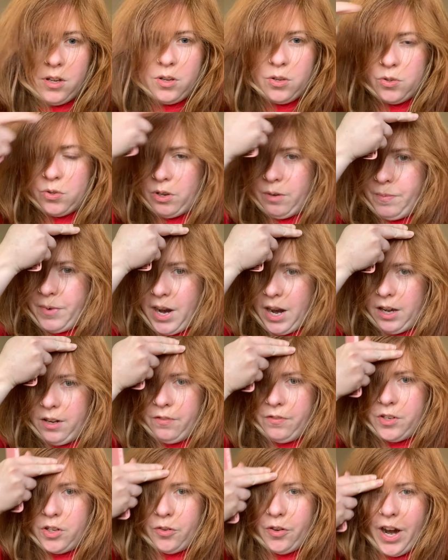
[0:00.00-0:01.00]
So I'm kind
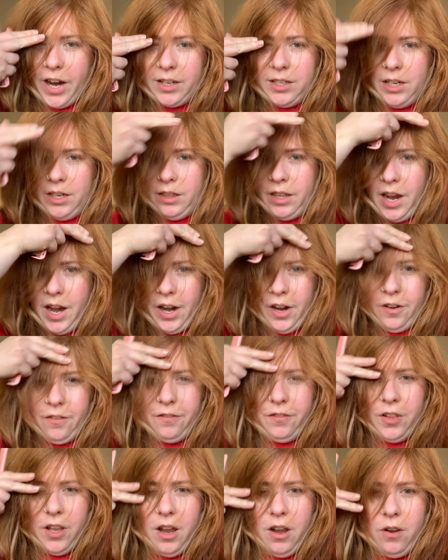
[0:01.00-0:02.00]
of directing the
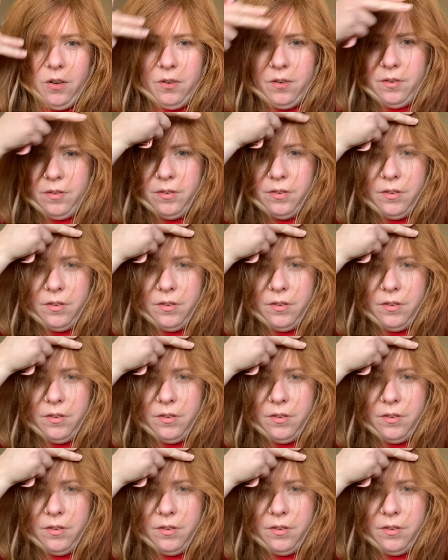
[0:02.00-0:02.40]
airflow